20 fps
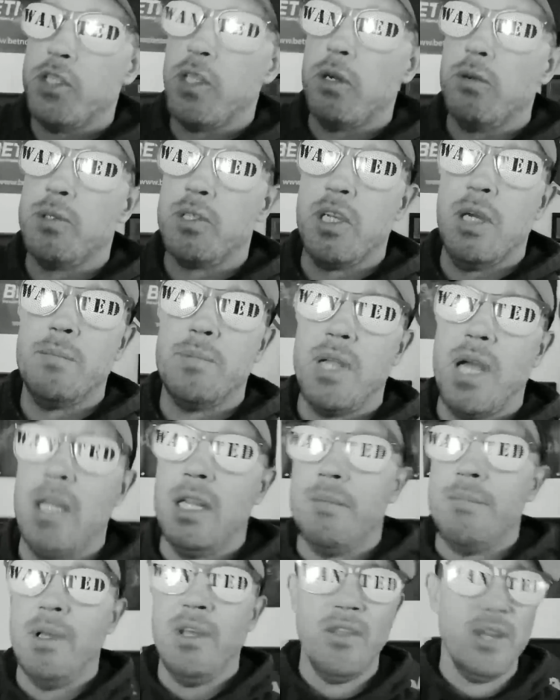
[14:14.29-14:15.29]
shows up
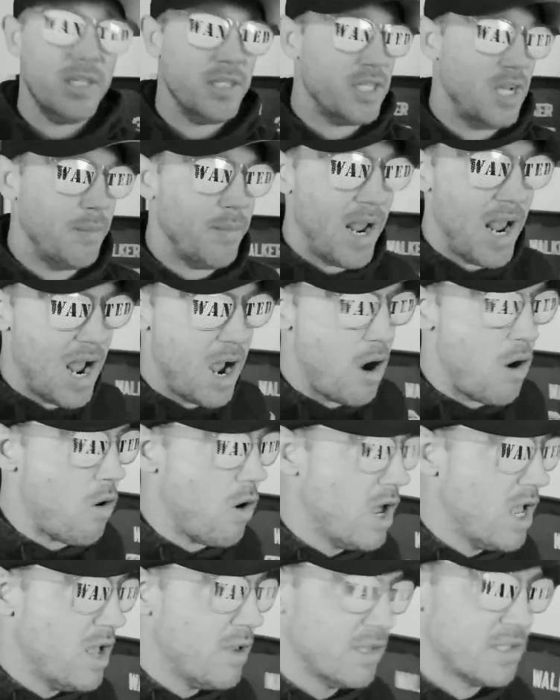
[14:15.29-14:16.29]
telling me that
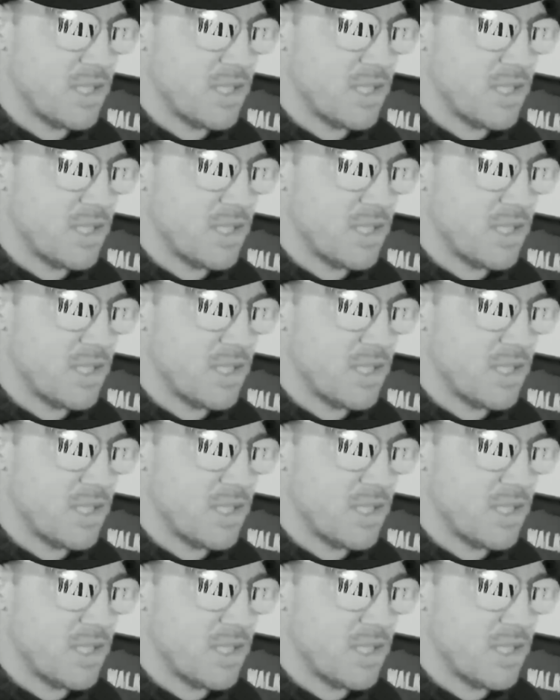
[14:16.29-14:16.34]
somehow